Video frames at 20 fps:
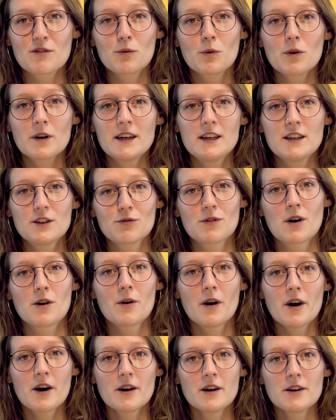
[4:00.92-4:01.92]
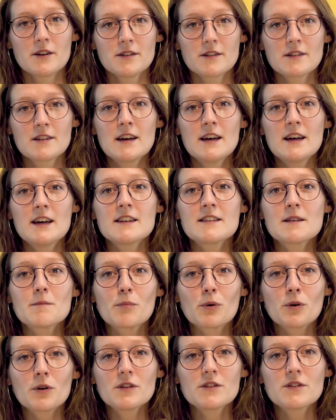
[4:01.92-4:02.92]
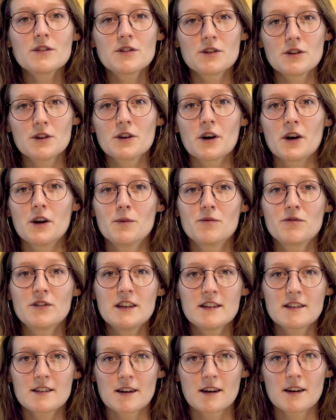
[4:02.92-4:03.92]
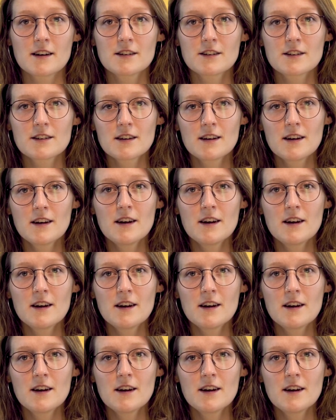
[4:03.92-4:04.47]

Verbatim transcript: of what each role earns, it's important to do your own research.